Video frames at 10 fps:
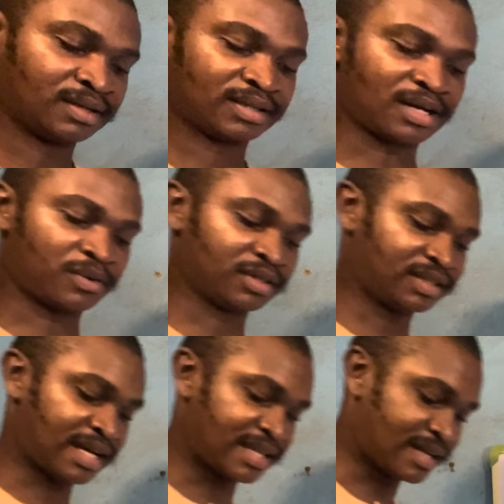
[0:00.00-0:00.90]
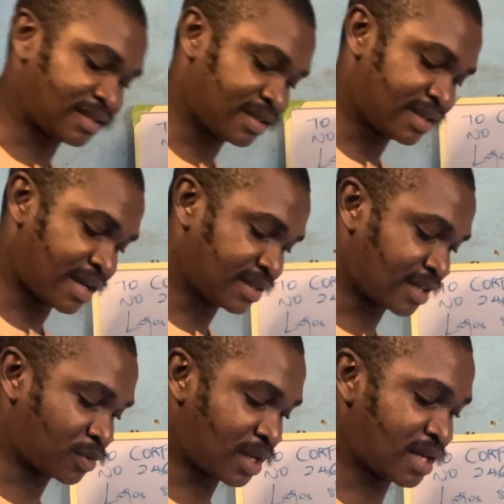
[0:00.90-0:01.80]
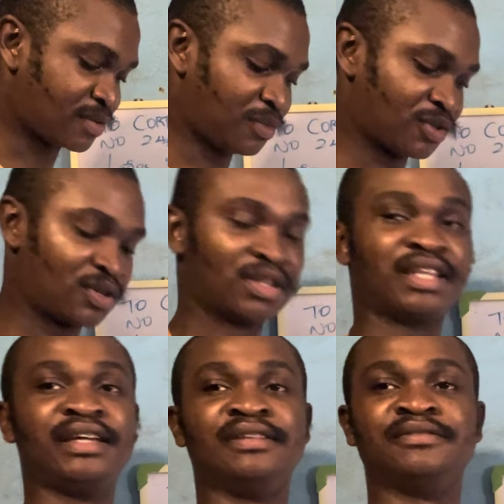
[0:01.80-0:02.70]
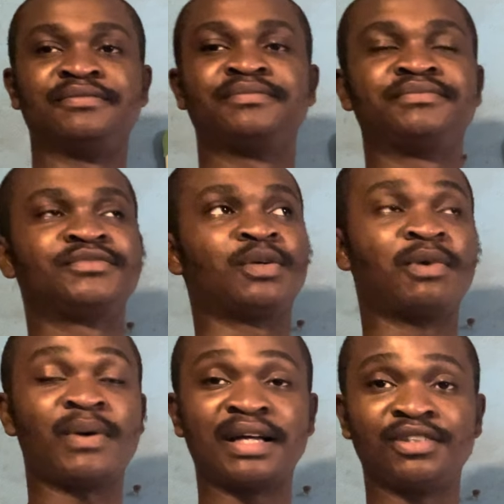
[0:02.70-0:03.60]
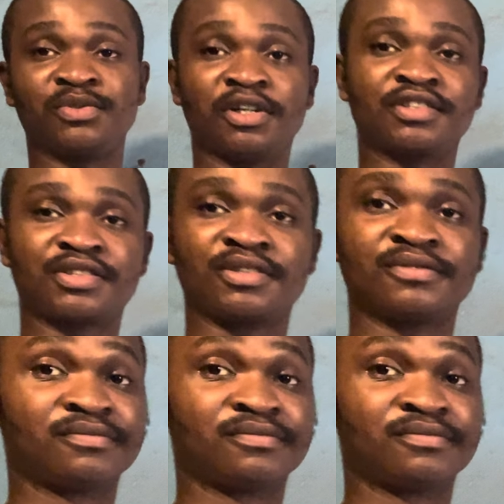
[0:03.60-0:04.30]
Now what did I now say that search warrant must contain? Number one is what?